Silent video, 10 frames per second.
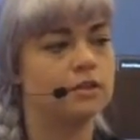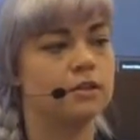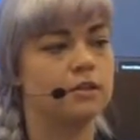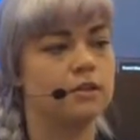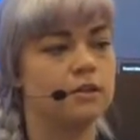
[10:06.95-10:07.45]

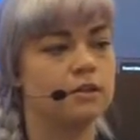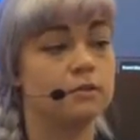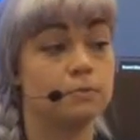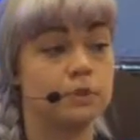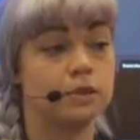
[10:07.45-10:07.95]

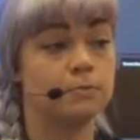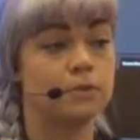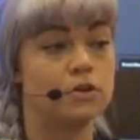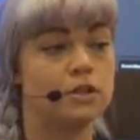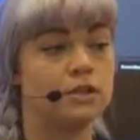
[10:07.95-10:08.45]
the
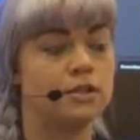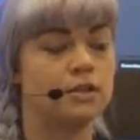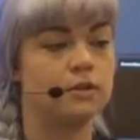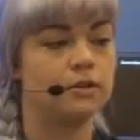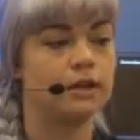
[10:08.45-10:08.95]
project
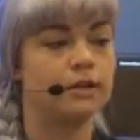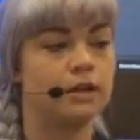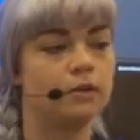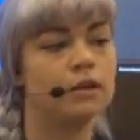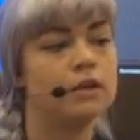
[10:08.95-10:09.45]
here, like
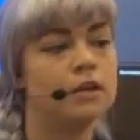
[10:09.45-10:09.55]
our